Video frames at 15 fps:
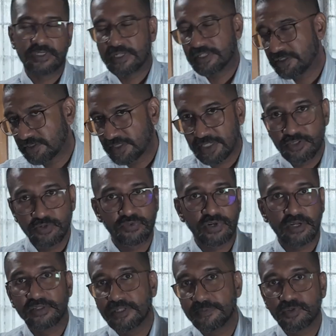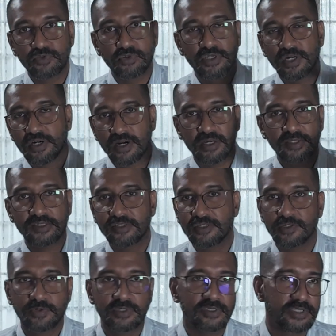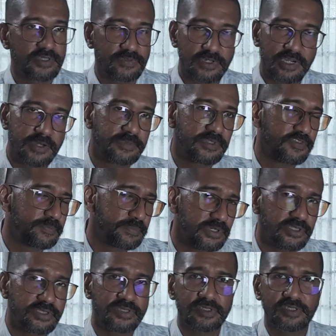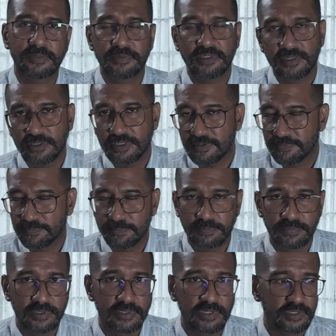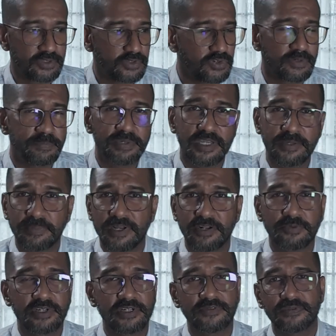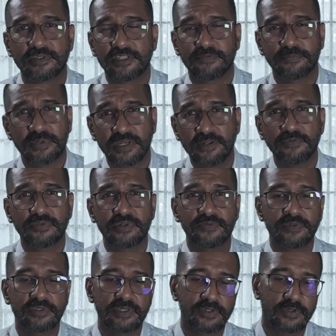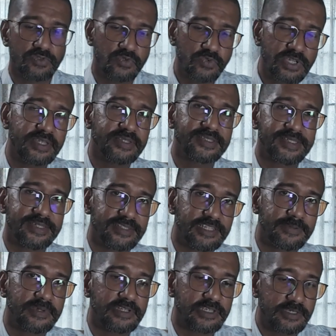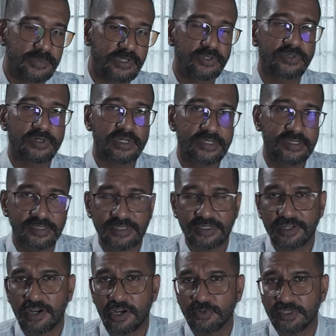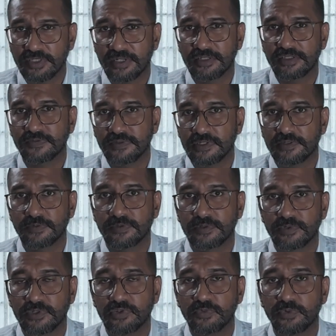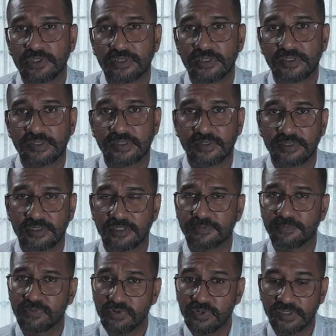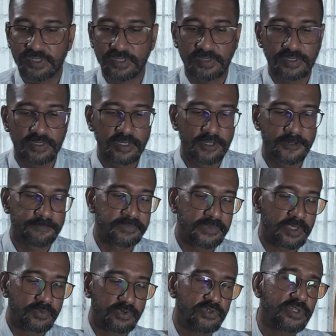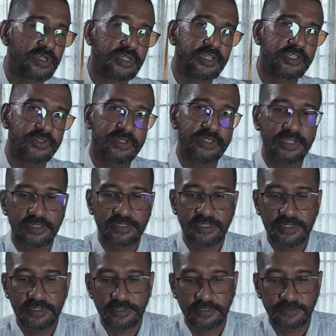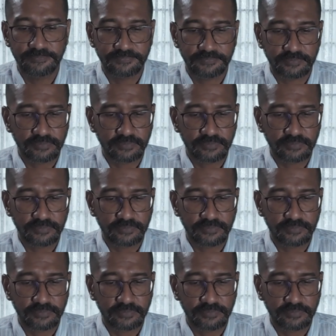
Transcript: Let's say you run them through a cart sequence. They've come, they've purchased something, they've done the whole PayPal, whatever, they've paid for everything. You can send them an email to understand how satisfied were you with this process. When you collect all that data,